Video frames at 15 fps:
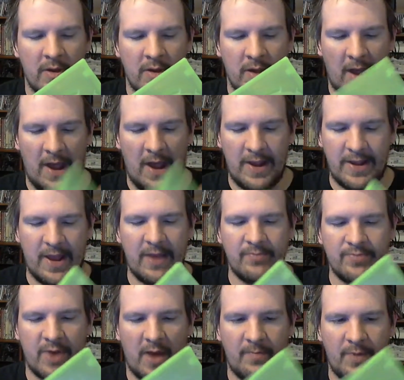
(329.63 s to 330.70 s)
at
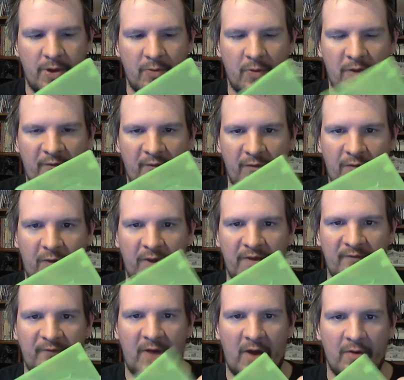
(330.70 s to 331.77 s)
GameStop anyway, for
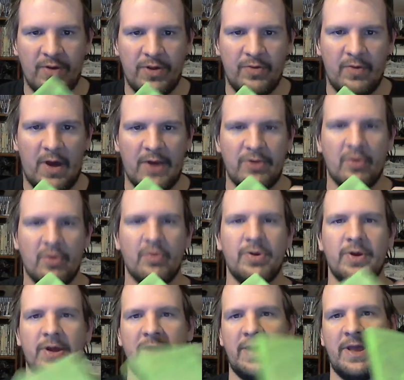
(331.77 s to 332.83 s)
trading value, I know you
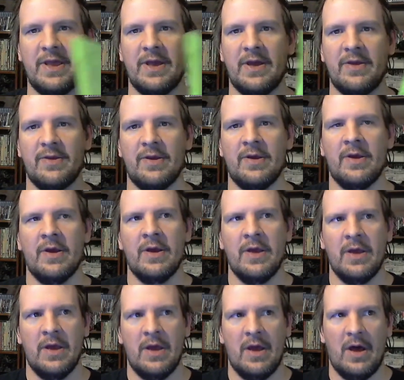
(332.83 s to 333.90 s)
can get,
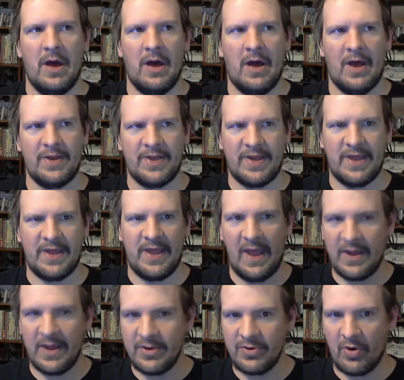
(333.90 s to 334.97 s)
I think it's
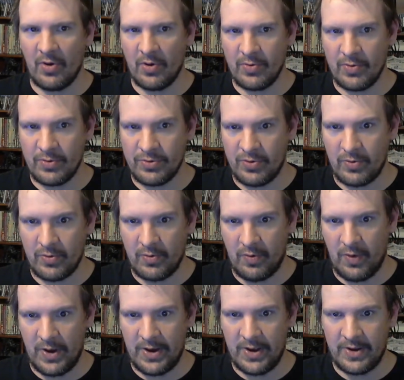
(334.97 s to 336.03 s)
$8 in store
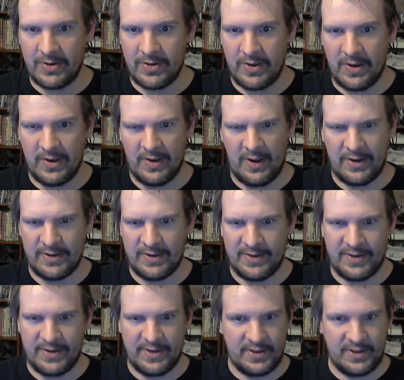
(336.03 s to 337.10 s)
credit and like
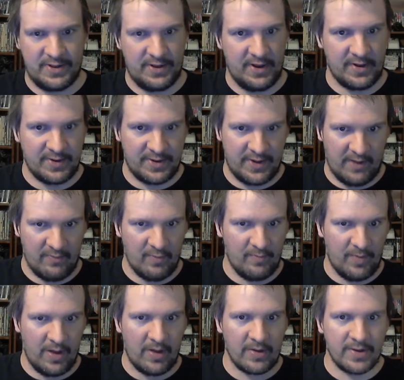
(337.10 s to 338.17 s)

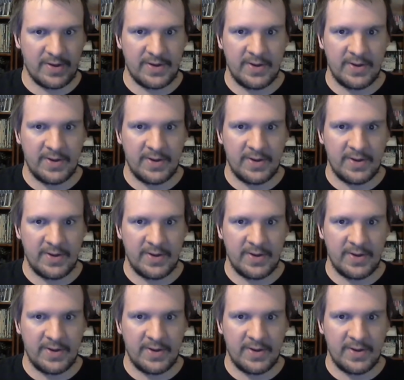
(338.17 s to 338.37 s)
$6-7